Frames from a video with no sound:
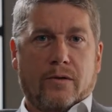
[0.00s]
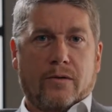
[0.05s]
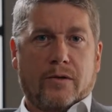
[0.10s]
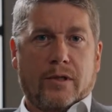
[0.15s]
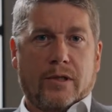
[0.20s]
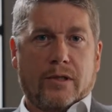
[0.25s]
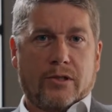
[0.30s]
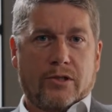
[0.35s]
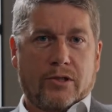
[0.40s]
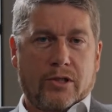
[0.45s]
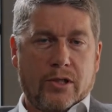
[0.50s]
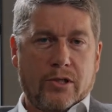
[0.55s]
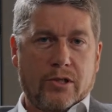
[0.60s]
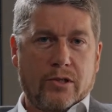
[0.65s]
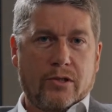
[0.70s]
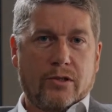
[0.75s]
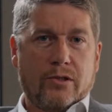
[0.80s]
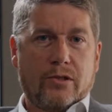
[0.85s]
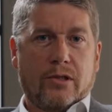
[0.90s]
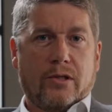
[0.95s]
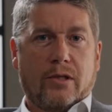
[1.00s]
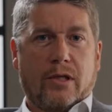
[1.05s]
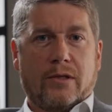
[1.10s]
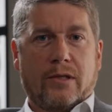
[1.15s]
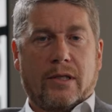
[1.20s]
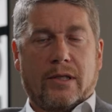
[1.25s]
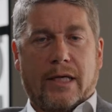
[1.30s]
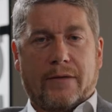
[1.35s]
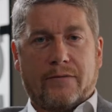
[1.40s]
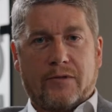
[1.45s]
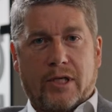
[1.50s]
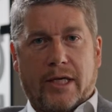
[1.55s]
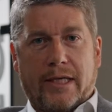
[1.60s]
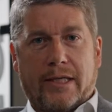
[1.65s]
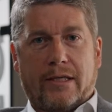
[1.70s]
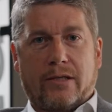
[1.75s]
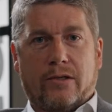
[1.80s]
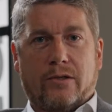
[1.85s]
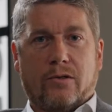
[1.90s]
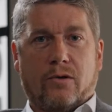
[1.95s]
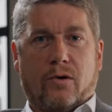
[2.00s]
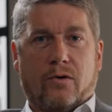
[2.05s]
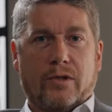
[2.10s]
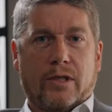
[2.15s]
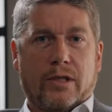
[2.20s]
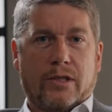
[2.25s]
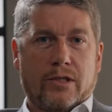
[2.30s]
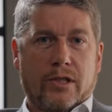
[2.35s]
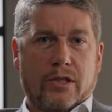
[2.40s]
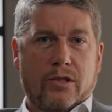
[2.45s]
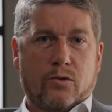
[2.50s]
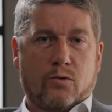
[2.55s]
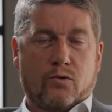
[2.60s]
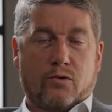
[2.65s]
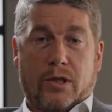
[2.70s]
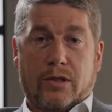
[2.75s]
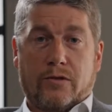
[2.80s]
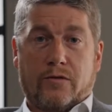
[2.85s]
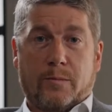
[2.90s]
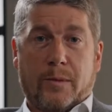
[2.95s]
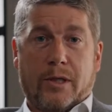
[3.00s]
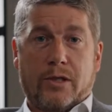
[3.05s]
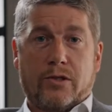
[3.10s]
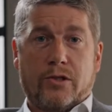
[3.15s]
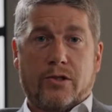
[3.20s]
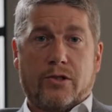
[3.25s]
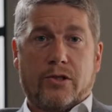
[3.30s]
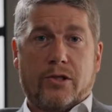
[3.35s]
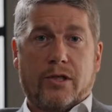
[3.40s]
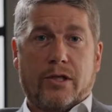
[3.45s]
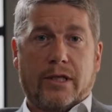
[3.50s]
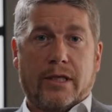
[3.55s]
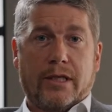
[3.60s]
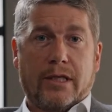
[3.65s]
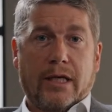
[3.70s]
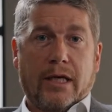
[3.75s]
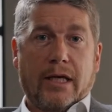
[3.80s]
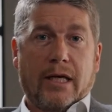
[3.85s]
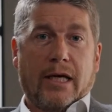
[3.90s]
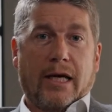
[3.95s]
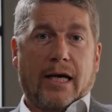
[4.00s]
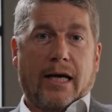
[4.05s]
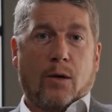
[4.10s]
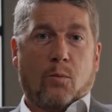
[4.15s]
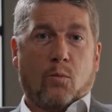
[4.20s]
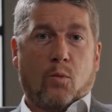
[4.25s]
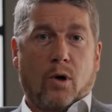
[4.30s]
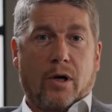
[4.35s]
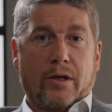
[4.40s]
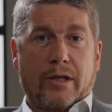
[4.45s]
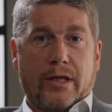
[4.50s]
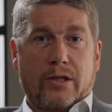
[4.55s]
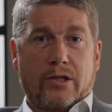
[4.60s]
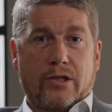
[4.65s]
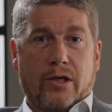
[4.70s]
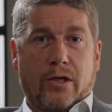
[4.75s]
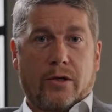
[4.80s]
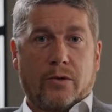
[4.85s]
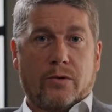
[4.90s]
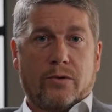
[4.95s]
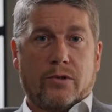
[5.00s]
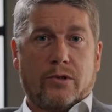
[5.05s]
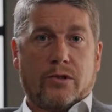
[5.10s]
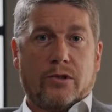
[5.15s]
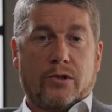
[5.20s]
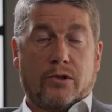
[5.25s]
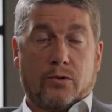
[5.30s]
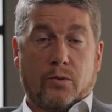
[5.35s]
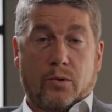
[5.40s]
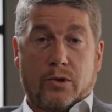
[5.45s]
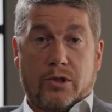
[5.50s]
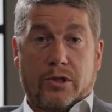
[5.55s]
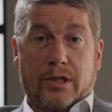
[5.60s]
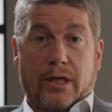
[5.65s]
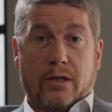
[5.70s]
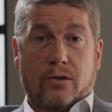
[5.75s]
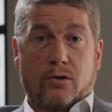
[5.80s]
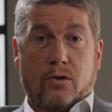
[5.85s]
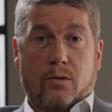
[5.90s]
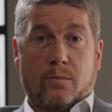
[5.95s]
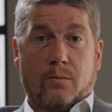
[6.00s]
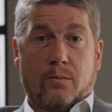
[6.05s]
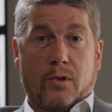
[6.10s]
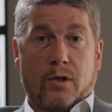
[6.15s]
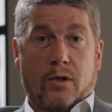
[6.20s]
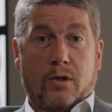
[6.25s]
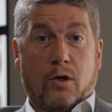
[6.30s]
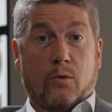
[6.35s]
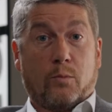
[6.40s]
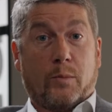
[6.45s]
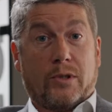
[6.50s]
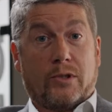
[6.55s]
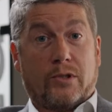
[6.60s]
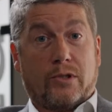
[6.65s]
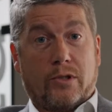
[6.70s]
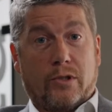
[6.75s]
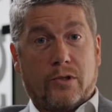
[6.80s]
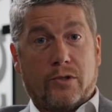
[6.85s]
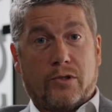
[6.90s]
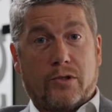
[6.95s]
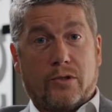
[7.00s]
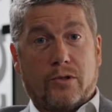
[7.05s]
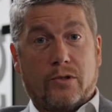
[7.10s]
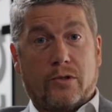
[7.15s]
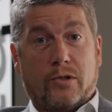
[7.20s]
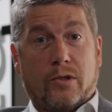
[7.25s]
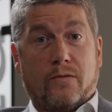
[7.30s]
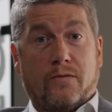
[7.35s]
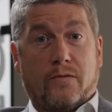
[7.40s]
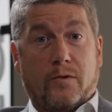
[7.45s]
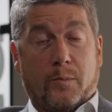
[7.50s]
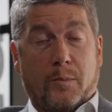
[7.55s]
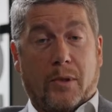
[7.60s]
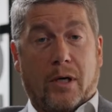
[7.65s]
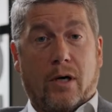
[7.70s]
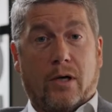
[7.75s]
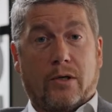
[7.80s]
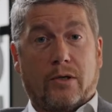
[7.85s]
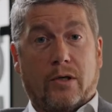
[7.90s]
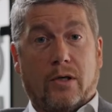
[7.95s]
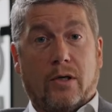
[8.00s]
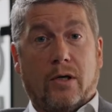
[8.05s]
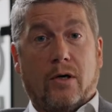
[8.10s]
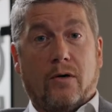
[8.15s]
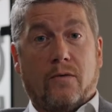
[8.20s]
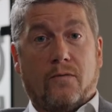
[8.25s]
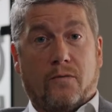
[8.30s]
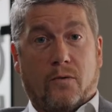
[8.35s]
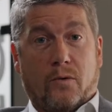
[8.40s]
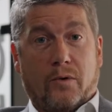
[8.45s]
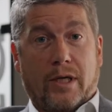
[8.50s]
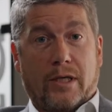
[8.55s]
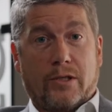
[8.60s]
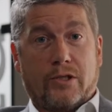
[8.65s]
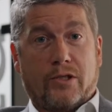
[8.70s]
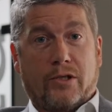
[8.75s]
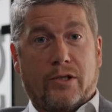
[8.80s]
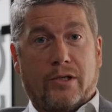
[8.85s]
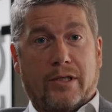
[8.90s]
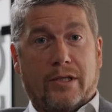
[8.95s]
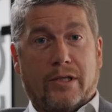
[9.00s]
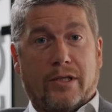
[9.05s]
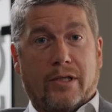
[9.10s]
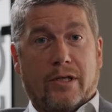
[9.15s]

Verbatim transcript: the decision that they've taken on their digital transformation journey and why they chose Deutsche Telekom Global Business Solutions for the partner for that journey.